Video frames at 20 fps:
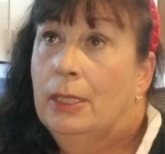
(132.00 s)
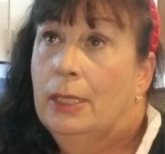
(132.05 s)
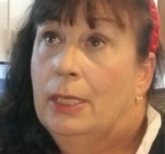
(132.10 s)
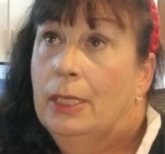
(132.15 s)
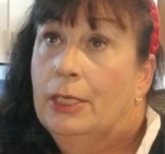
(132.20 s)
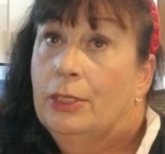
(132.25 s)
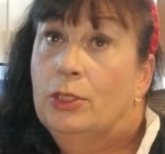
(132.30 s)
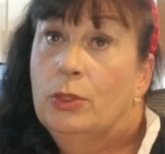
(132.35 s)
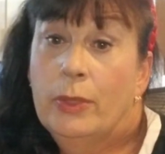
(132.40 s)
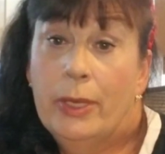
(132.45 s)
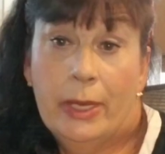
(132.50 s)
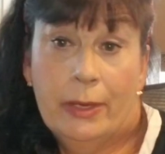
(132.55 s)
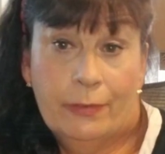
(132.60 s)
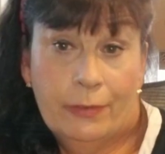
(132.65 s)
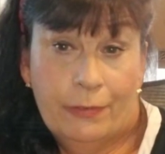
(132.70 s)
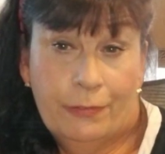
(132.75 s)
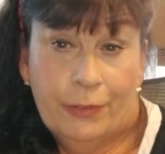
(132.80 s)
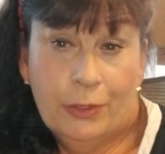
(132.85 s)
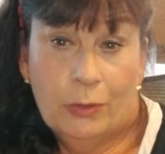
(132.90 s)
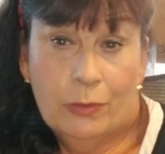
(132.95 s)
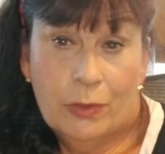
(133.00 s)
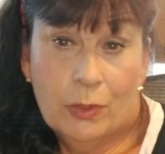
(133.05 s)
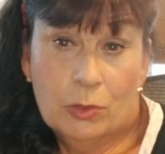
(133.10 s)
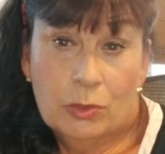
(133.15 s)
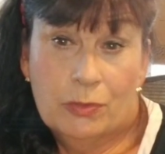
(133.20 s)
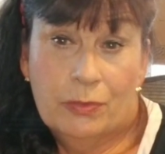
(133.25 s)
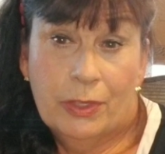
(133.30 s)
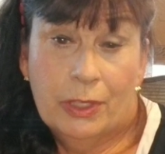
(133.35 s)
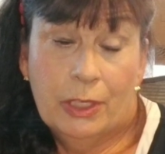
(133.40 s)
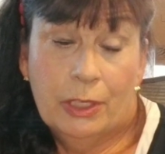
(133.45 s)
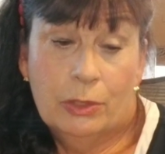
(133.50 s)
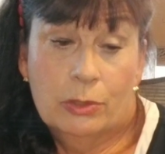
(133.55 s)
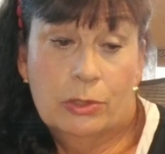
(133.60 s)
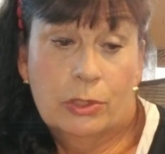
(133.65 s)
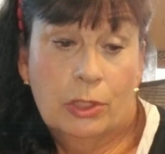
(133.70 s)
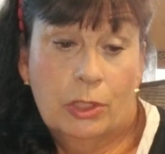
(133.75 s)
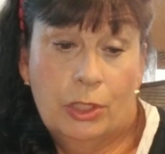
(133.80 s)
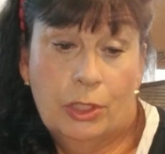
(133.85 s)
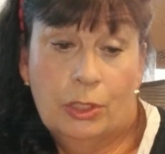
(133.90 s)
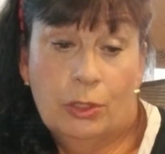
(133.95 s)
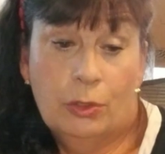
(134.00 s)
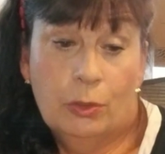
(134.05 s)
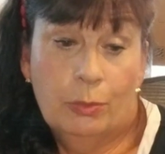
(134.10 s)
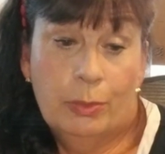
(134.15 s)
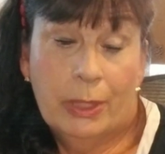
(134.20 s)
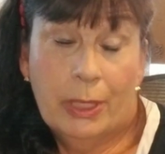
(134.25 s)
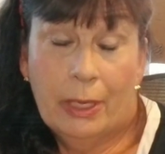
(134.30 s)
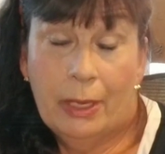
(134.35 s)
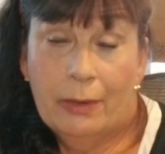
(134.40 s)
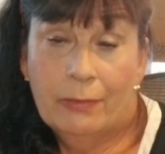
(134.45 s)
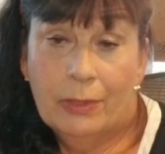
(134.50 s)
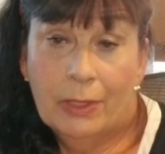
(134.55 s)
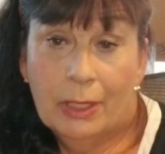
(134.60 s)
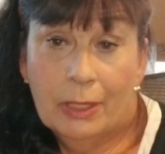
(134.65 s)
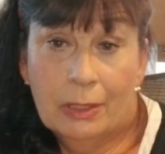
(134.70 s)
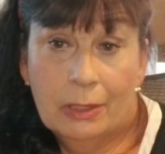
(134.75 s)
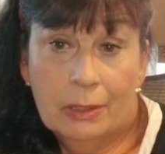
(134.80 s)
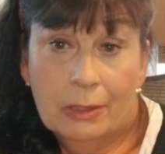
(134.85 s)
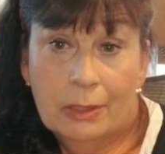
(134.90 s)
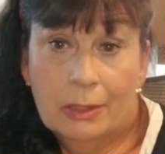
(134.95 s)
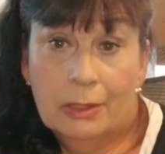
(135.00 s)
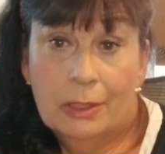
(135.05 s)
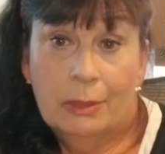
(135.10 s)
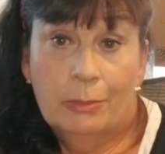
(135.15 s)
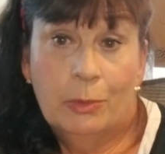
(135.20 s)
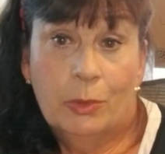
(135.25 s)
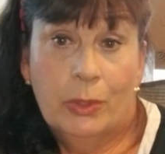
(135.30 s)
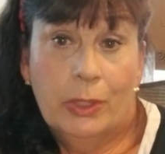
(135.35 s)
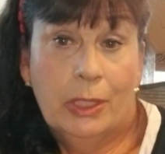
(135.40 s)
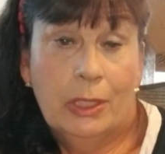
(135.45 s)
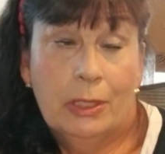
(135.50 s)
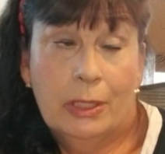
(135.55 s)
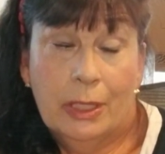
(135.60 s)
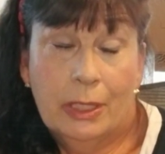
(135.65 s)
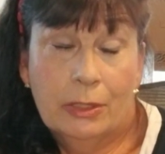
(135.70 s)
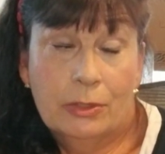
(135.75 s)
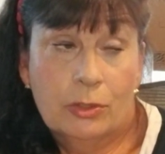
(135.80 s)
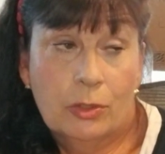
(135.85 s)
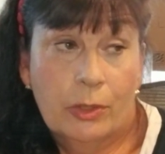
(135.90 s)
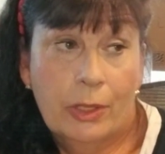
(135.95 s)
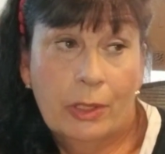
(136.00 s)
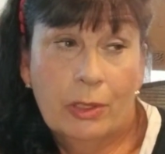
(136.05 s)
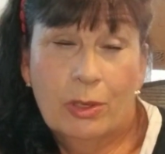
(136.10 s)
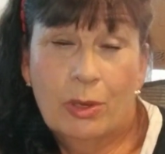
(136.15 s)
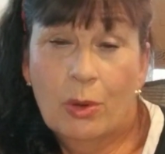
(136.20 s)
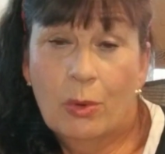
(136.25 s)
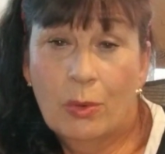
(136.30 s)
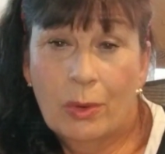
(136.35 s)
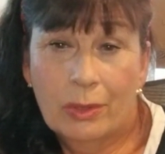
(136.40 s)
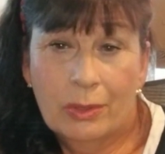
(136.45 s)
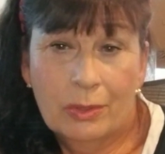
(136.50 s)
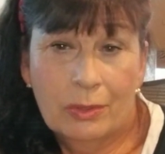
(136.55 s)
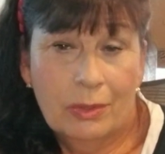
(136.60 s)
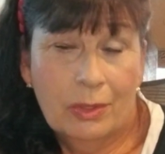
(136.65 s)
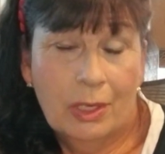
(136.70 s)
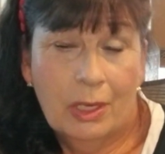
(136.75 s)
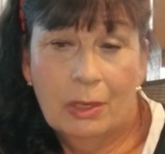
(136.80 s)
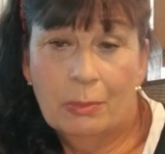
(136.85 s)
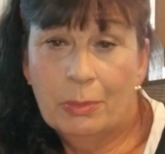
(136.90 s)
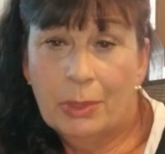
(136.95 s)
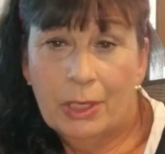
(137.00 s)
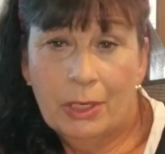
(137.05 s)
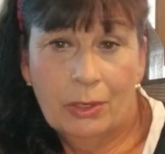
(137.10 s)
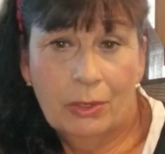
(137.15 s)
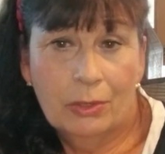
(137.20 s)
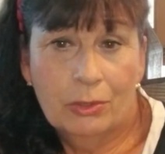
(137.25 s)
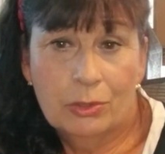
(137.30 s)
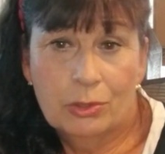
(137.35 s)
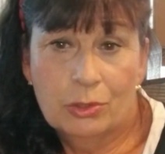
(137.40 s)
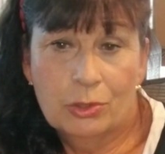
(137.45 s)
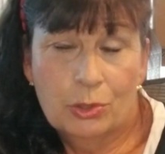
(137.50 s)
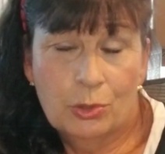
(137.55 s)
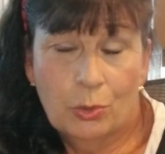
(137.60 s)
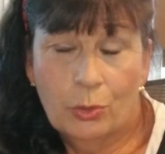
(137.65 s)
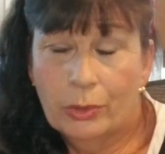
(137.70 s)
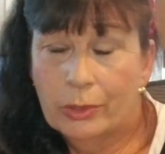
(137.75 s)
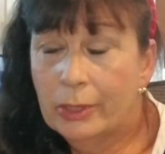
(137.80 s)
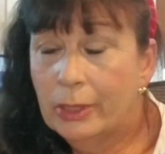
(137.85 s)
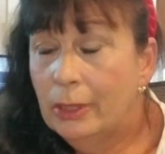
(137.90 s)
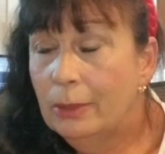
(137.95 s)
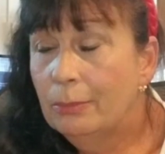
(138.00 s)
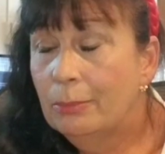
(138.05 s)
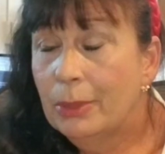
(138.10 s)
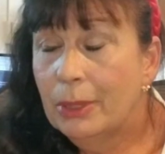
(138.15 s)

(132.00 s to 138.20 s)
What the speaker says: And I do have a few of those videos in queue, but I haven't edited them or anything. So they'll go up here shortly.